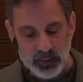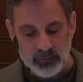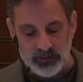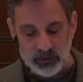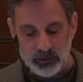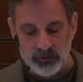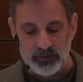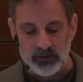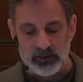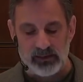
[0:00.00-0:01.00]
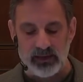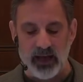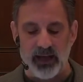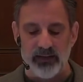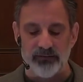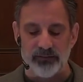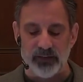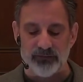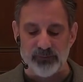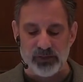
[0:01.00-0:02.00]
The earth and the sky
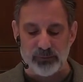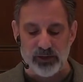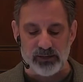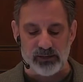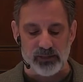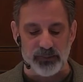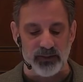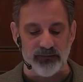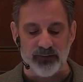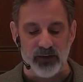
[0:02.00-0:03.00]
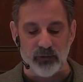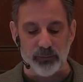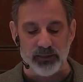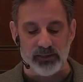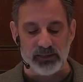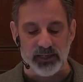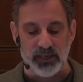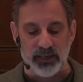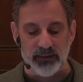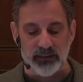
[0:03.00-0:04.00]
fled from his presence, but they found no place to
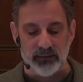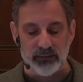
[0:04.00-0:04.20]
hide.